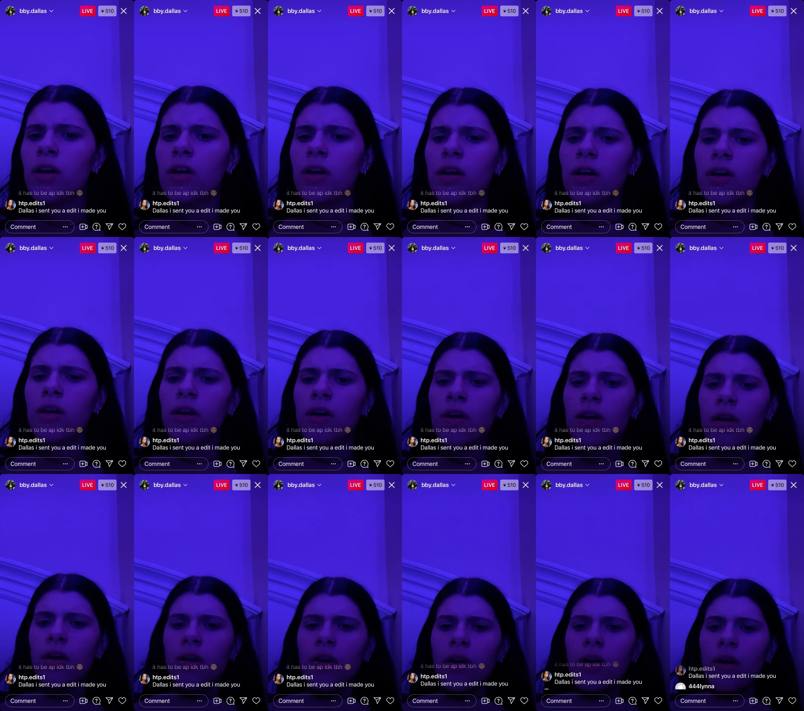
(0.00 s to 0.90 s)

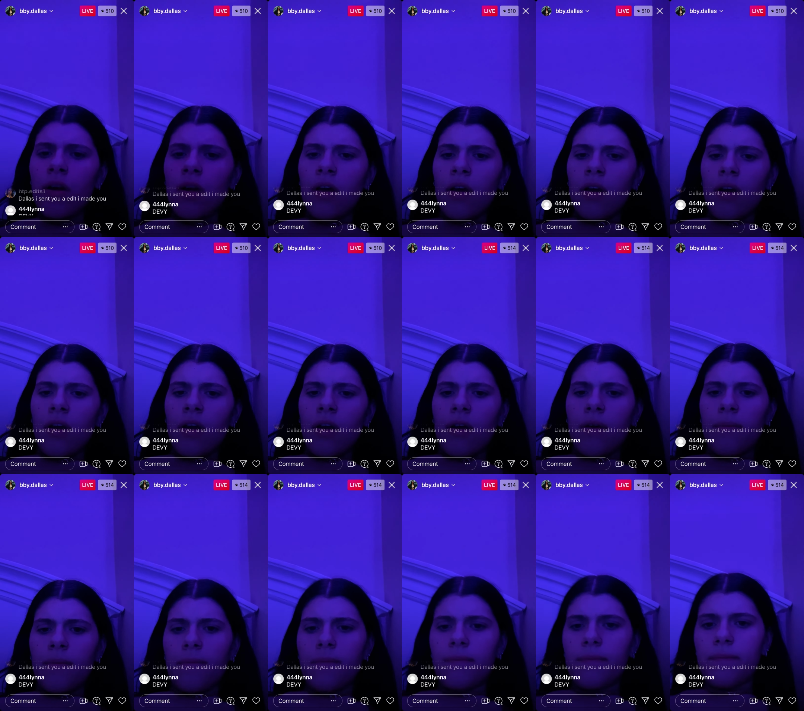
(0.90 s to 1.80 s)

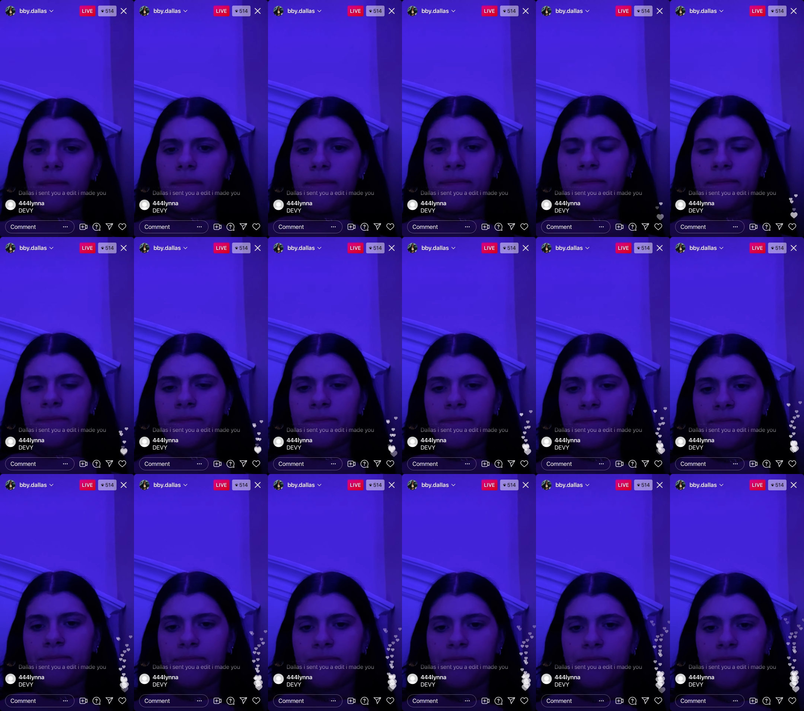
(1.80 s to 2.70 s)

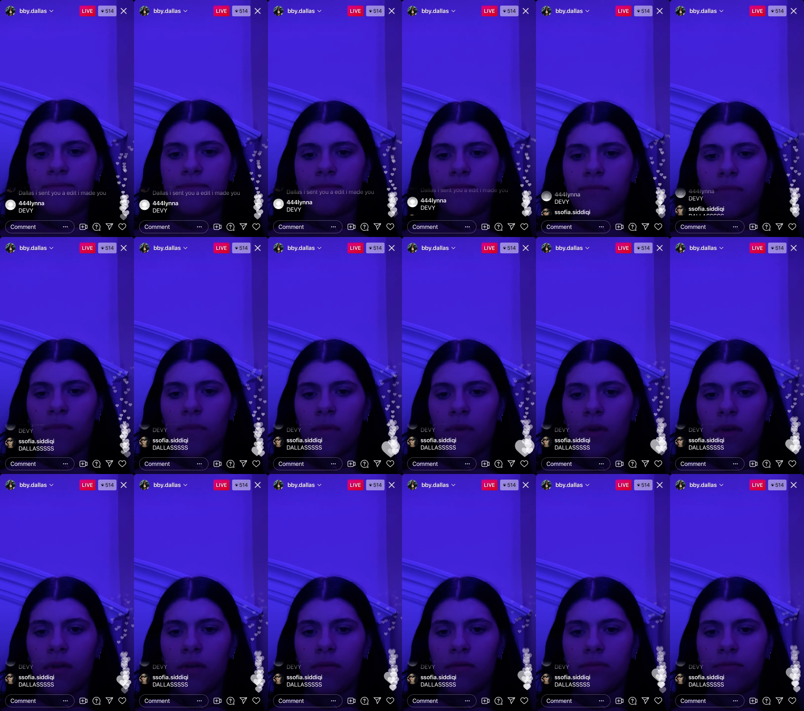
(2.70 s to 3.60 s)

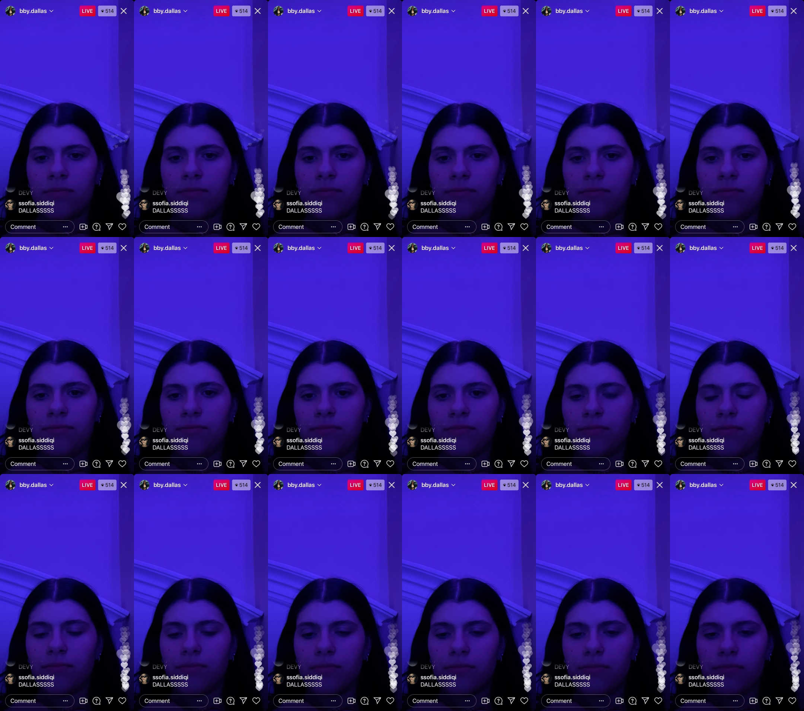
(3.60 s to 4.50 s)

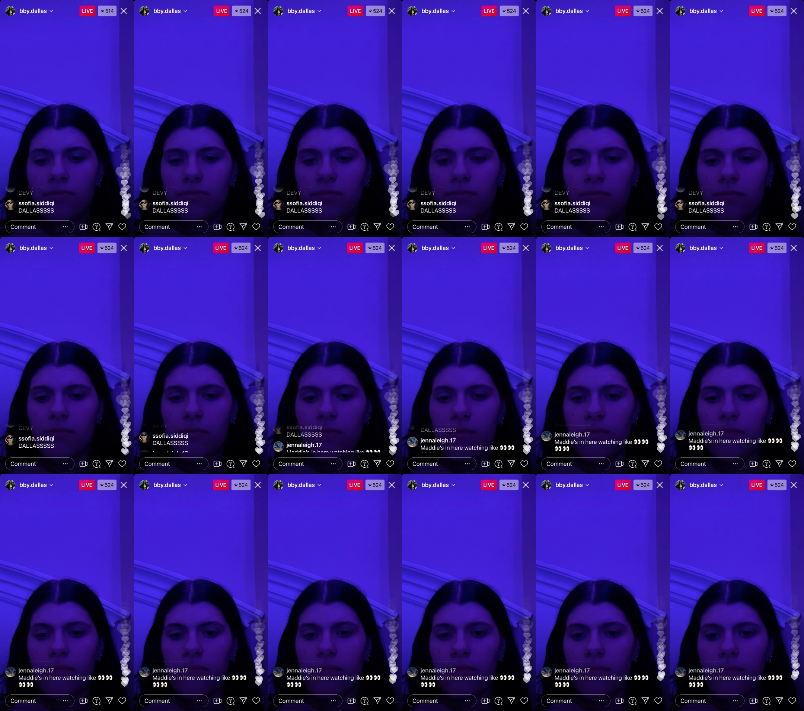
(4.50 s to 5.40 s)

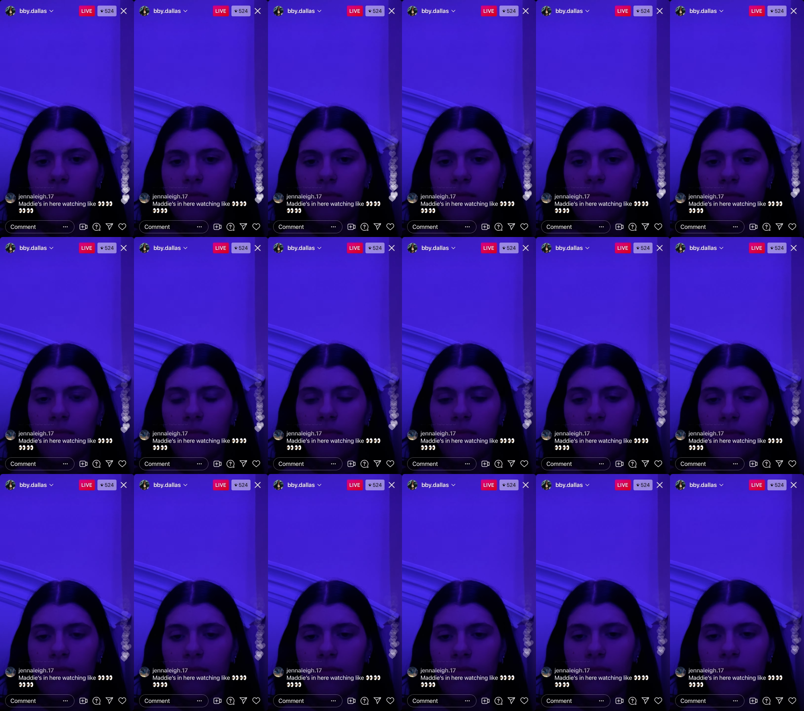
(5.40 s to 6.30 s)

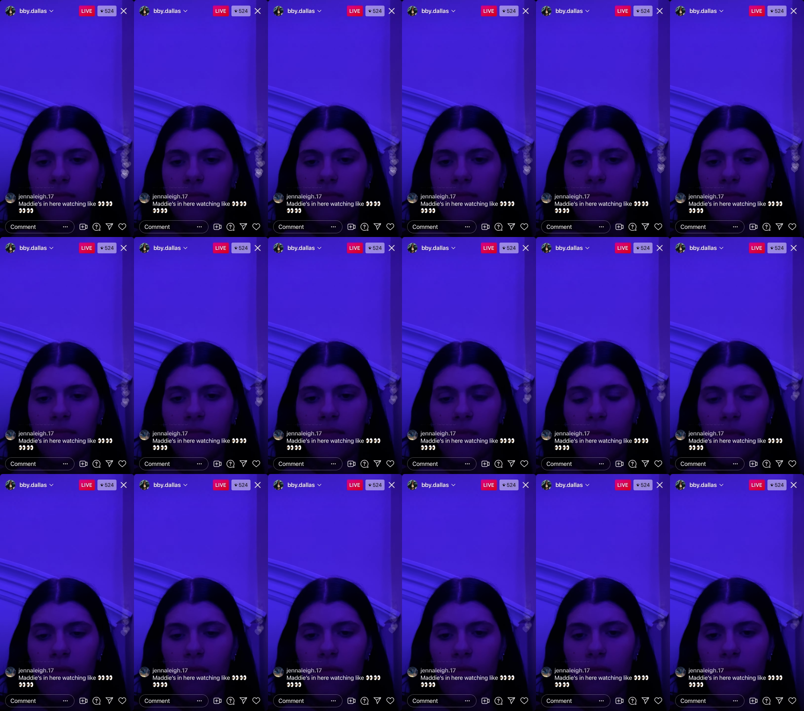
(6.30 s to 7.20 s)

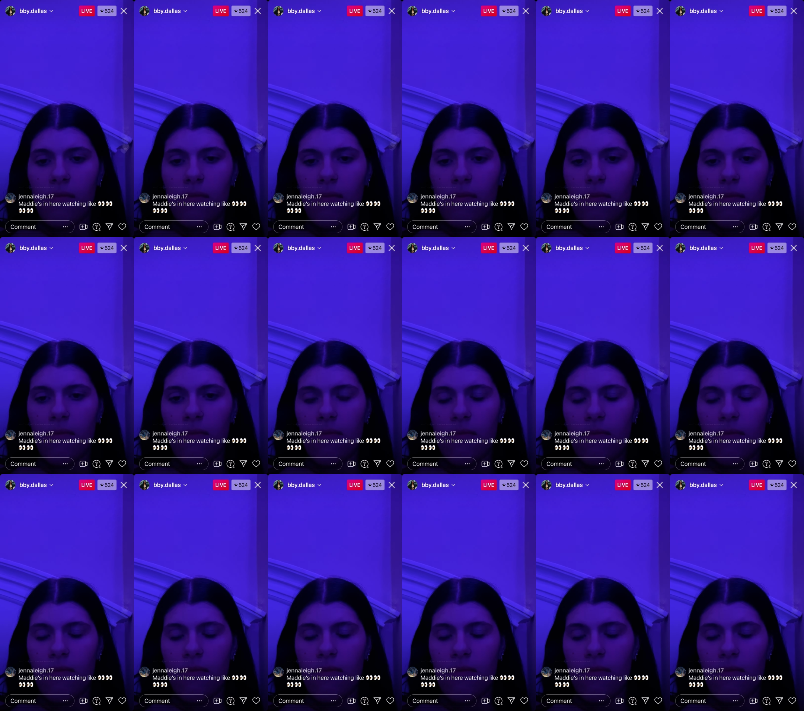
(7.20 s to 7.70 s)
No one is speaking in this clip.